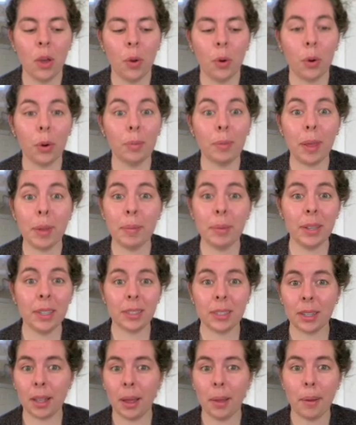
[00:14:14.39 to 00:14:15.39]
or maybe
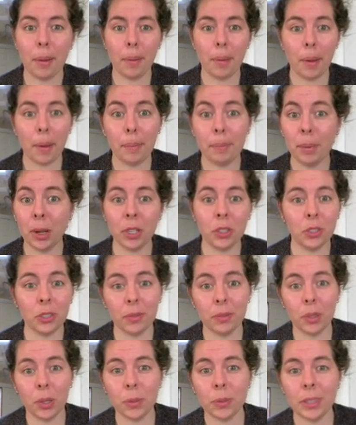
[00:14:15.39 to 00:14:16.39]
it's a bunch
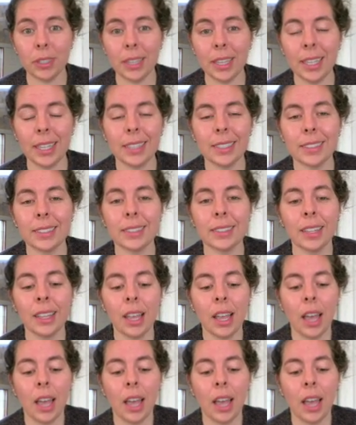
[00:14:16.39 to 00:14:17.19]
of those things.